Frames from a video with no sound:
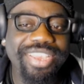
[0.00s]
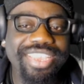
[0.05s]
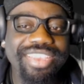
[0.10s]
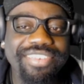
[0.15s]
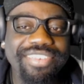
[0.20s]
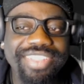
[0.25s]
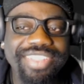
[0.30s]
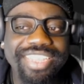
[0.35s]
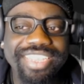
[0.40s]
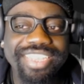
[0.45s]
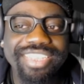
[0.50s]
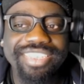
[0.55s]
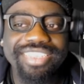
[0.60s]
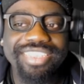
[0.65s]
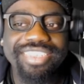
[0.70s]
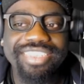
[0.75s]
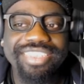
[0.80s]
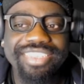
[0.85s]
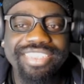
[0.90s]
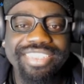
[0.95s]
of,
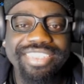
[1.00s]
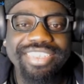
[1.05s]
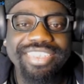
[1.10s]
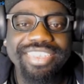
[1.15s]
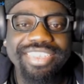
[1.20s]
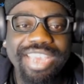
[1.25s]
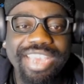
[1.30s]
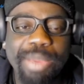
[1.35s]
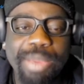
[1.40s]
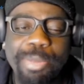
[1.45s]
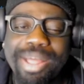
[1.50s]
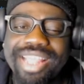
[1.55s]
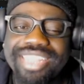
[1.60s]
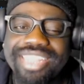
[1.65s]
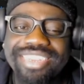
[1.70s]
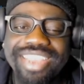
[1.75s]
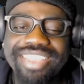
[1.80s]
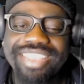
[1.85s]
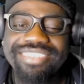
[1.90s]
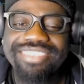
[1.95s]
like,
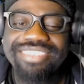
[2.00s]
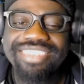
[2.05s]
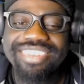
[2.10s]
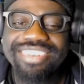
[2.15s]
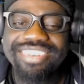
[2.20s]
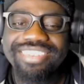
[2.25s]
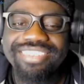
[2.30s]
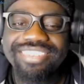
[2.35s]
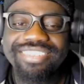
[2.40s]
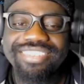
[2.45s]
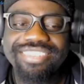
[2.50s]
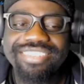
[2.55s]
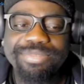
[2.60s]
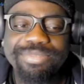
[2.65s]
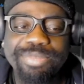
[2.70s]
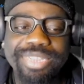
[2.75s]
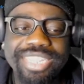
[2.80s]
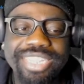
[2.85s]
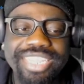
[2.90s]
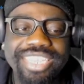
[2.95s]
apologizing in a sense.
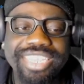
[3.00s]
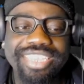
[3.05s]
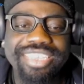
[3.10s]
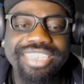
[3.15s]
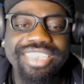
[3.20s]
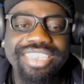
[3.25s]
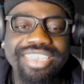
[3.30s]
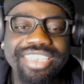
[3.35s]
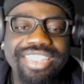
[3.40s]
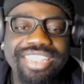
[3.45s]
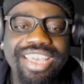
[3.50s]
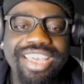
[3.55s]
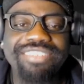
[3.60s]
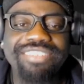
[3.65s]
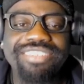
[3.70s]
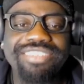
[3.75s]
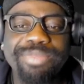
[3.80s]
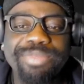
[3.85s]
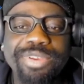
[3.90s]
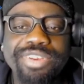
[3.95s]
But, like, the
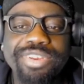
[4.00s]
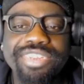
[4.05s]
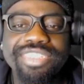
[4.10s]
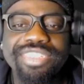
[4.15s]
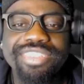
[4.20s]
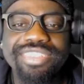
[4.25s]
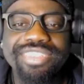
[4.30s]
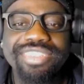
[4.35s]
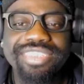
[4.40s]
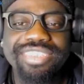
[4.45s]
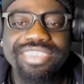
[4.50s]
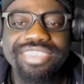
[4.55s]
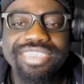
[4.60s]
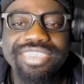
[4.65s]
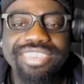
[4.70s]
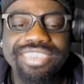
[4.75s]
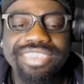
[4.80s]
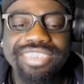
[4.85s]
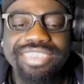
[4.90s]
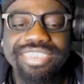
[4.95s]
house is burning,
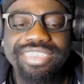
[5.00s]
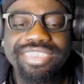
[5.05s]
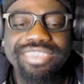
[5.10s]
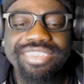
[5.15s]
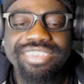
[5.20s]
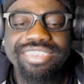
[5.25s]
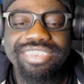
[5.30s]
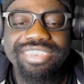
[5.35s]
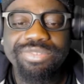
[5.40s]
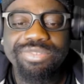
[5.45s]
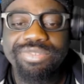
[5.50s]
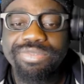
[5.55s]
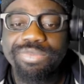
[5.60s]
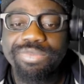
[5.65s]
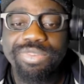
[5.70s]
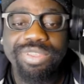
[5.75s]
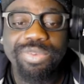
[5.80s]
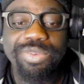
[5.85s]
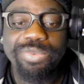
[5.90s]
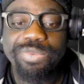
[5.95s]
and she was
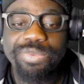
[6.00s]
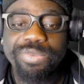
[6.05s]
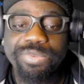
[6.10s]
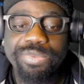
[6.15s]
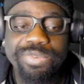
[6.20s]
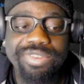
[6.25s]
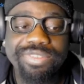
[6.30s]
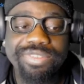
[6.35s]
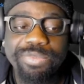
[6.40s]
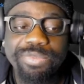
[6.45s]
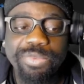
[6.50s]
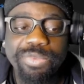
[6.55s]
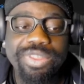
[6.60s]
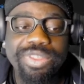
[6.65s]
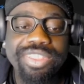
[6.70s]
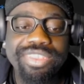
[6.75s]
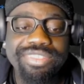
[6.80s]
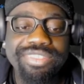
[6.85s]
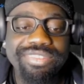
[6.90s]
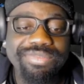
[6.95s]
real, risk,
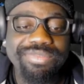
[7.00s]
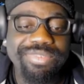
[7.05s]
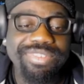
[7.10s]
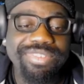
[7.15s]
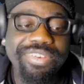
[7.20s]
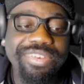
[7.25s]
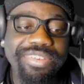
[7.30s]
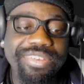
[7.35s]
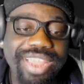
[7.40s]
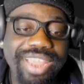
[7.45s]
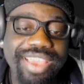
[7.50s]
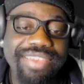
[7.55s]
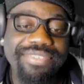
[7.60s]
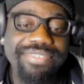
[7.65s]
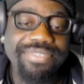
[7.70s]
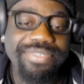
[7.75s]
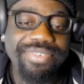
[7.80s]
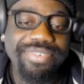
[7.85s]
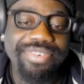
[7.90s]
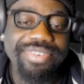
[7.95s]
willing to risk her life
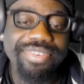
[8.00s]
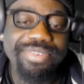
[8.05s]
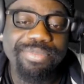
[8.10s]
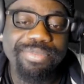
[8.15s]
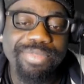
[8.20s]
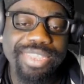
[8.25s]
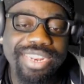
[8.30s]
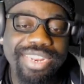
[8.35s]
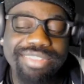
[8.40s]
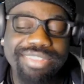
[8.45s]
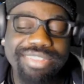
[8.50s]
for him. Like, that's